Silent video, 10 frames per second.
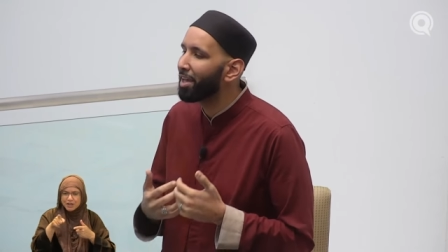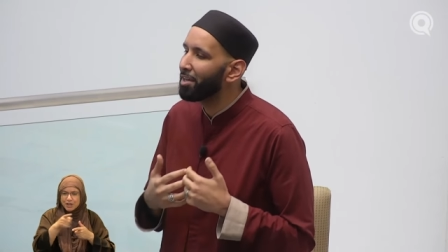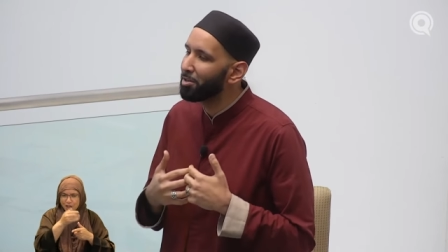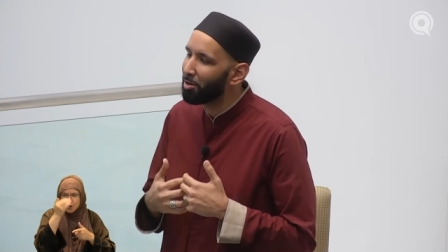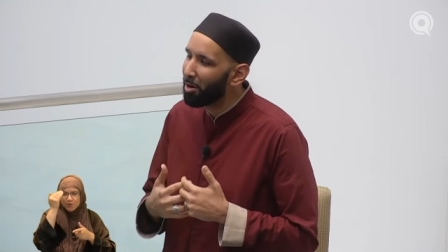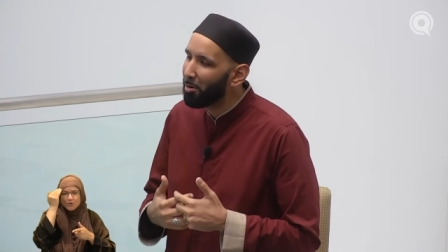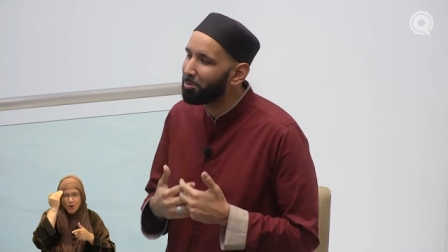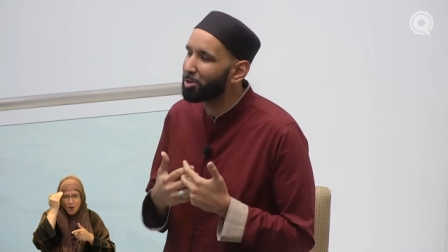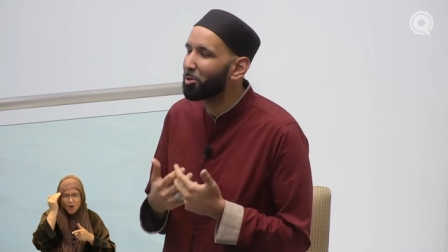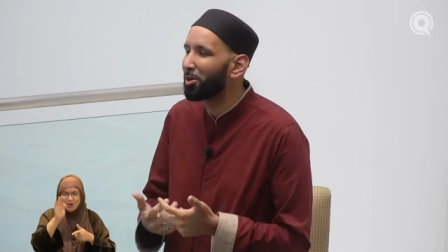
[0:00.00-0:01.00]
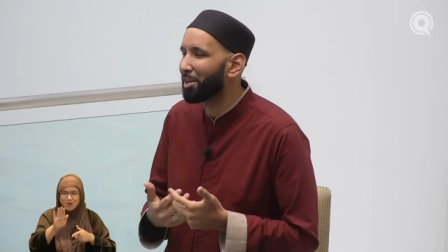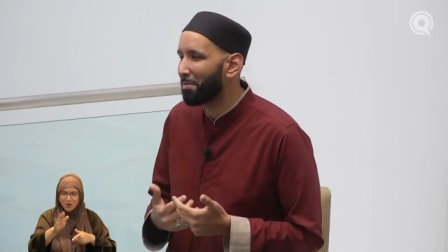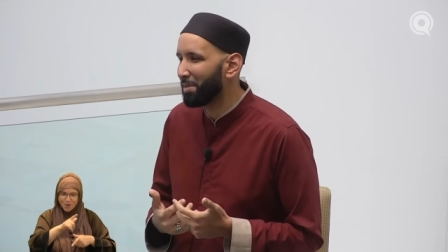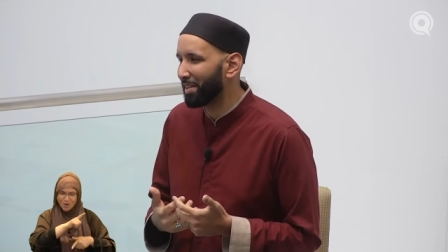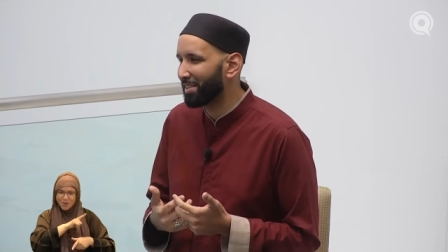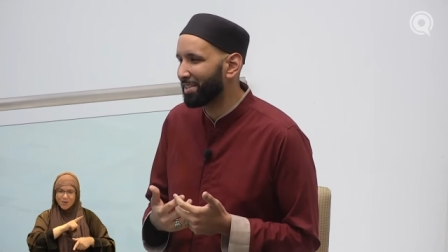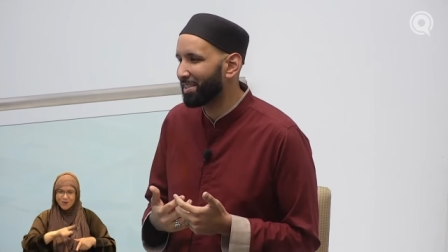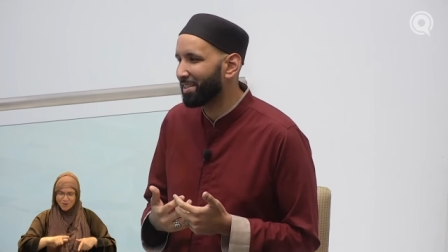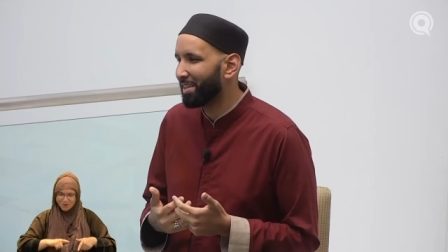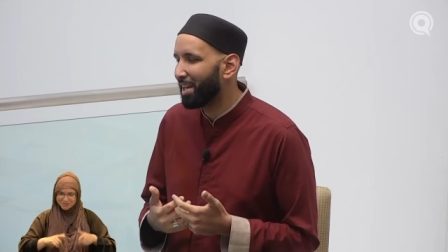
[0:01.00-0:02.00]
your own shortcomings
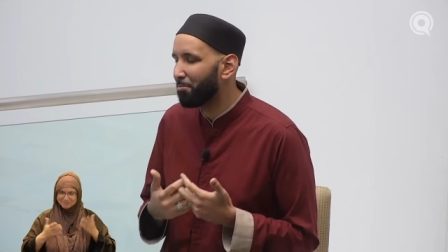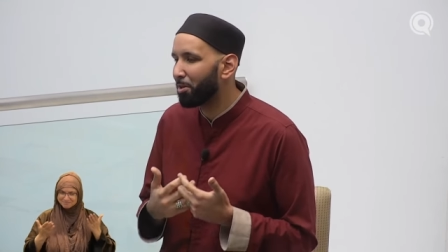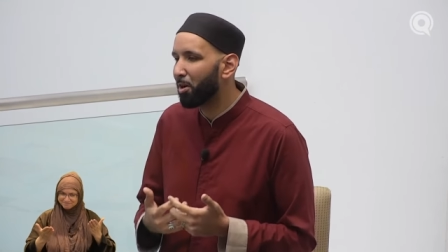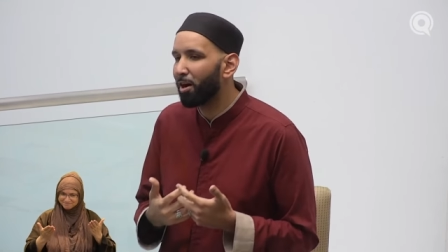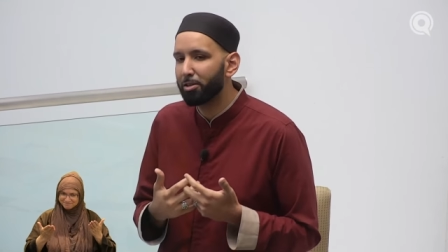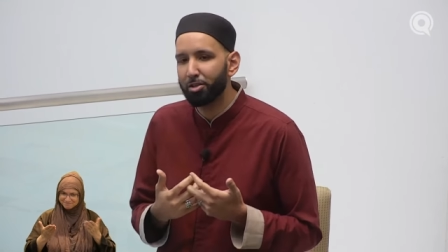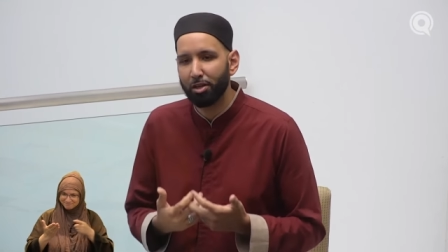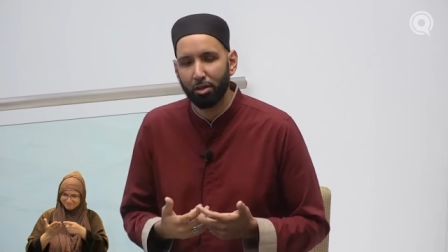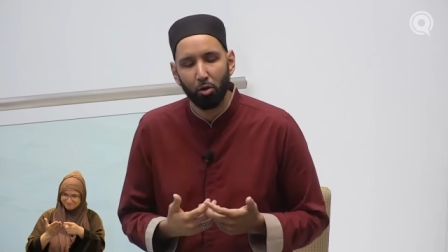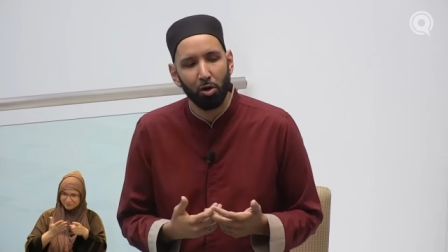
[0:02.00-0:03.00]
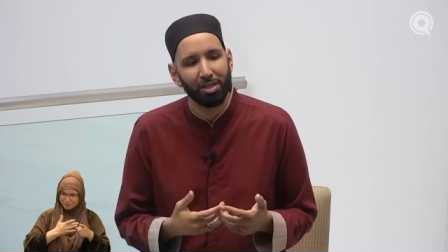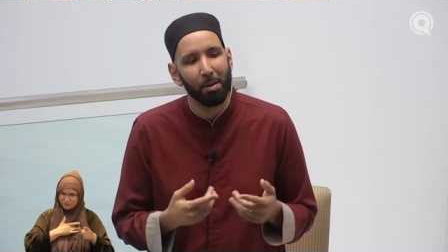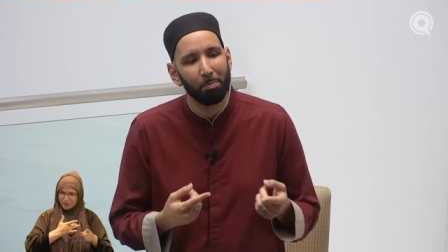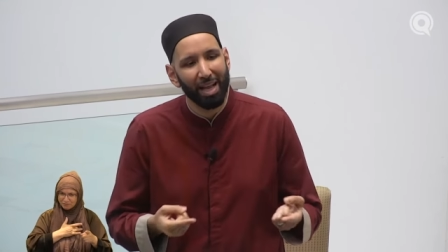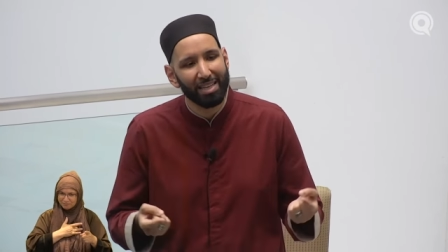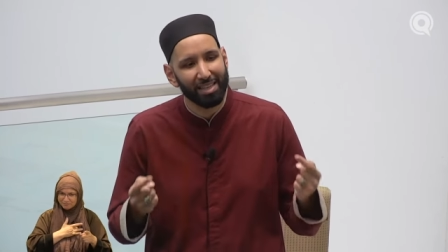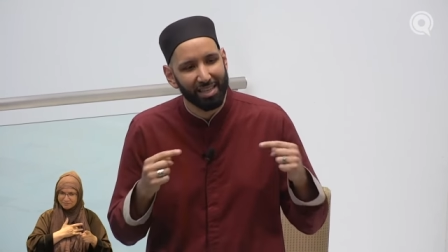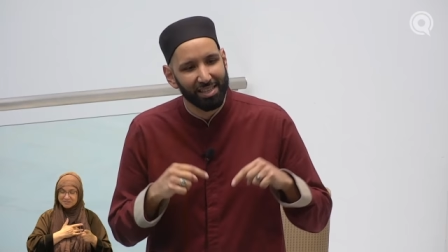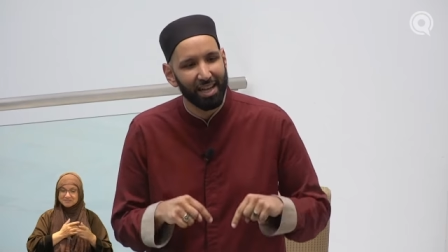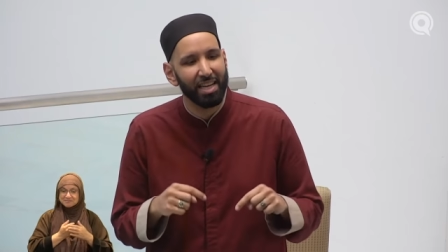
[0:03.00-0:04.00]
in regards to your Lord. The
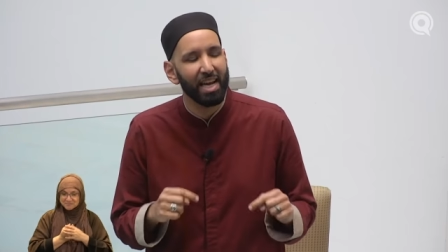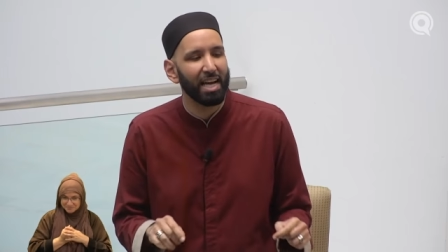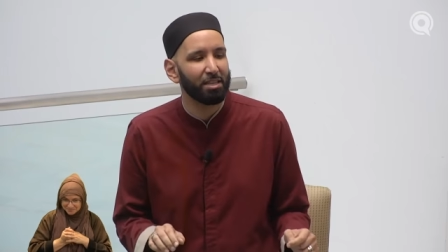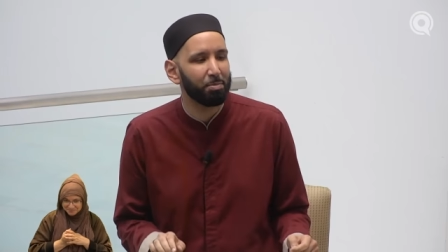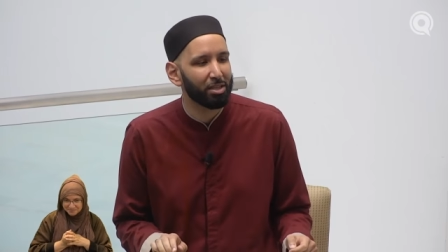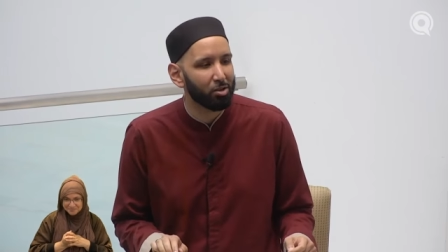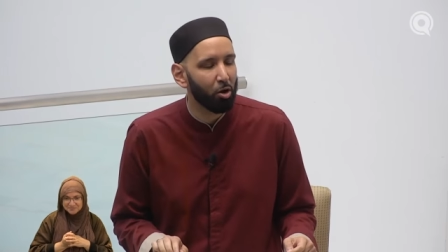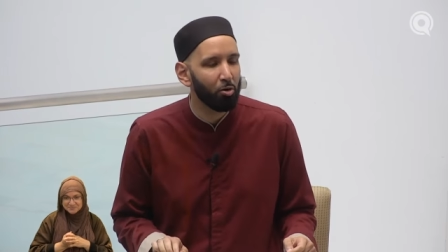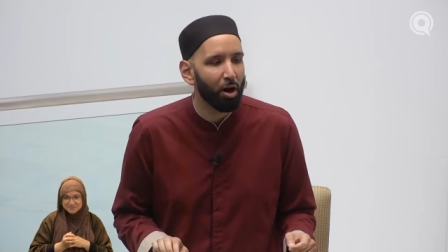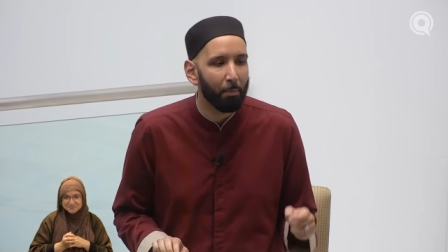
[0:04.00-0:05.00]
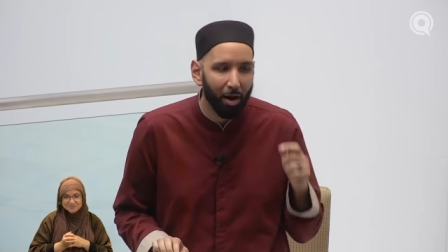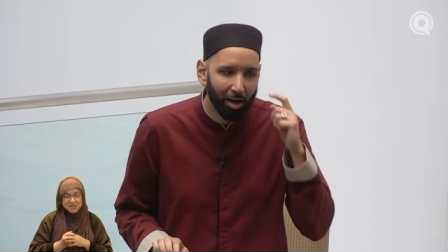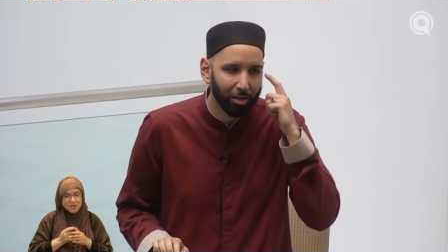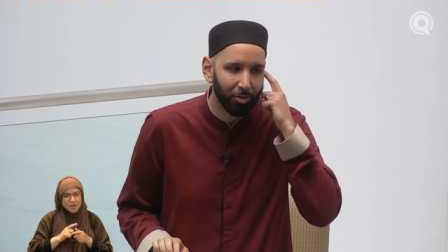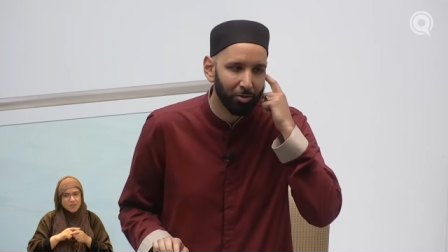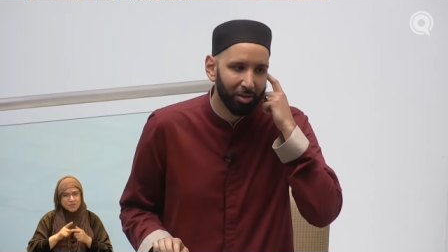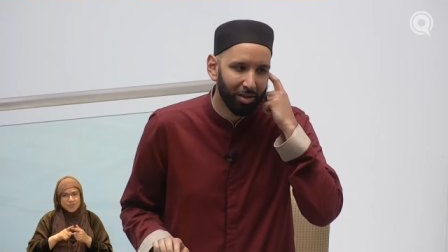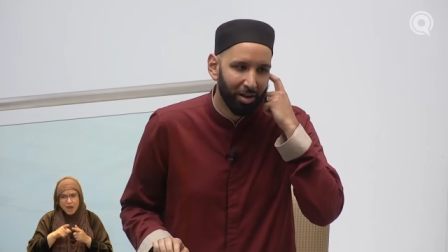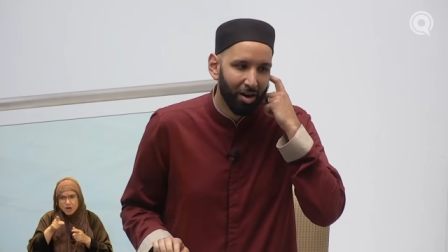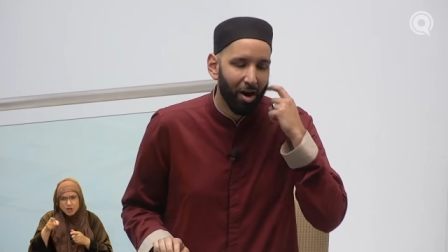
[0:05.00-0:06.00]
blessings that He has bestowed upon you
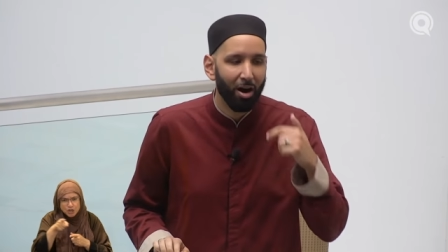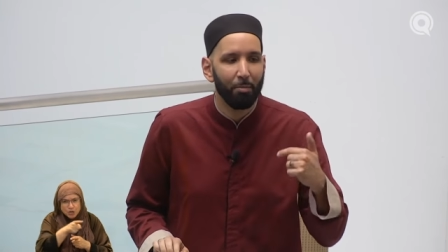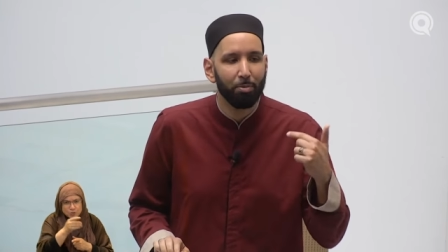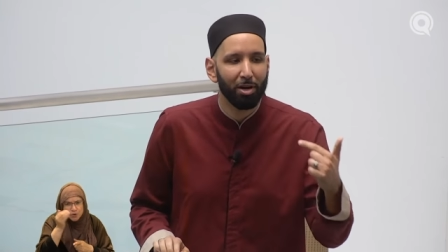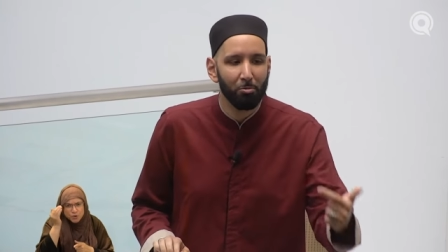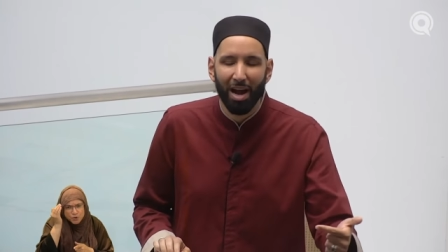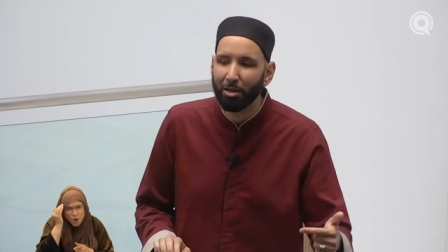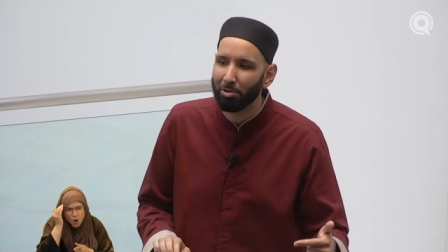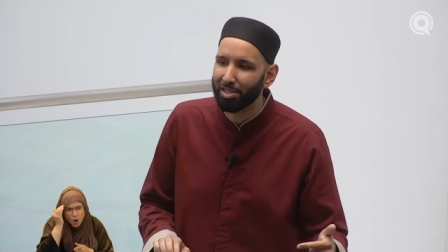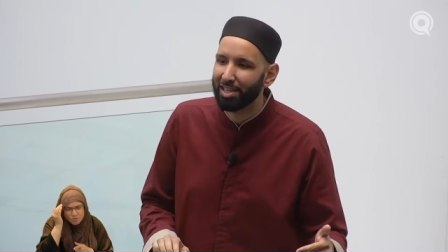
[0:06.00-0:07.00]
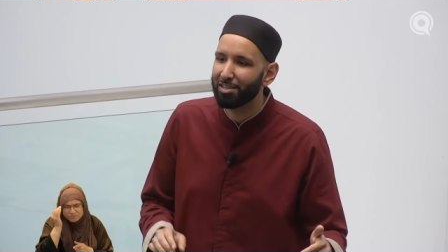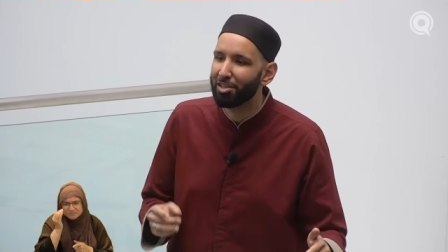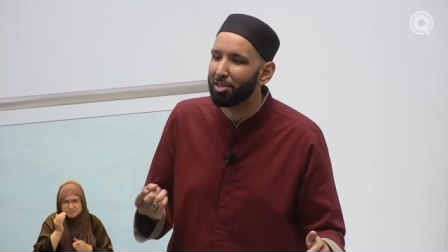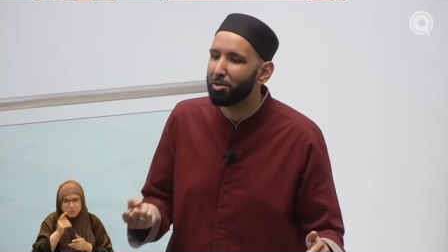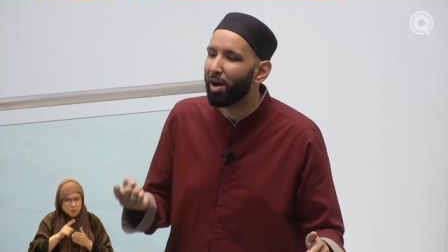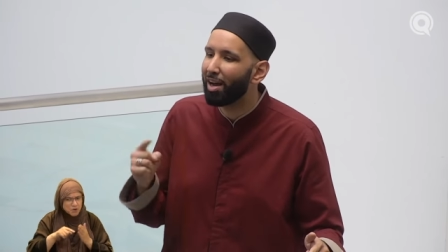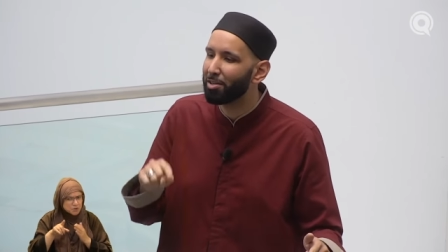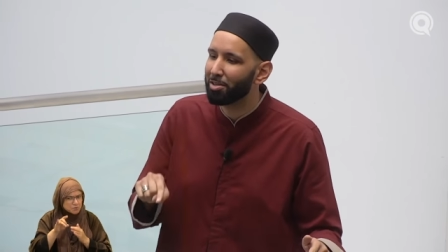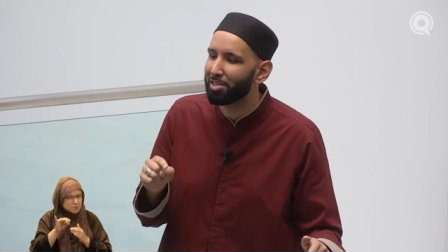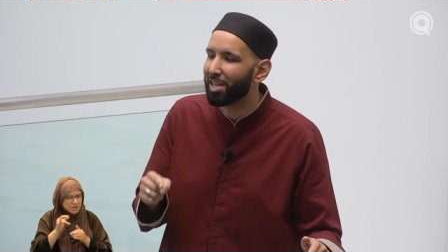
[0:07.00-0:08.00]
are a prerequisite to you
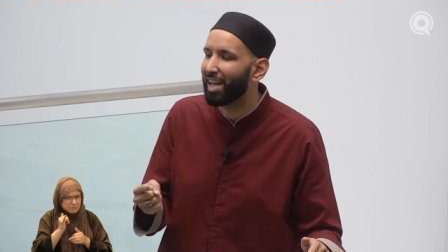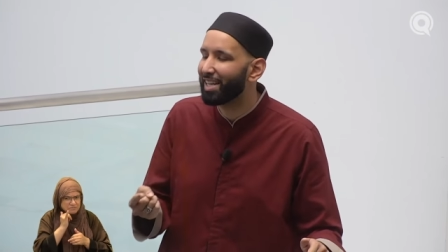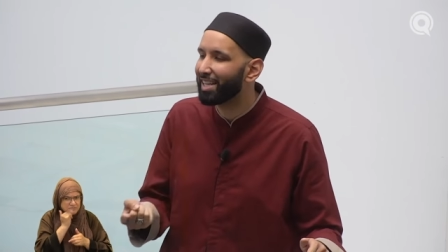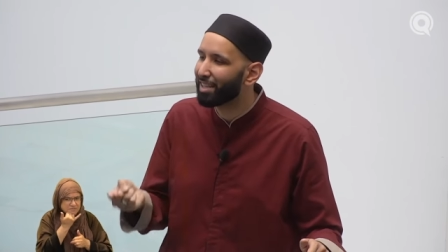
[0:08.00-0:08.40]
understanding the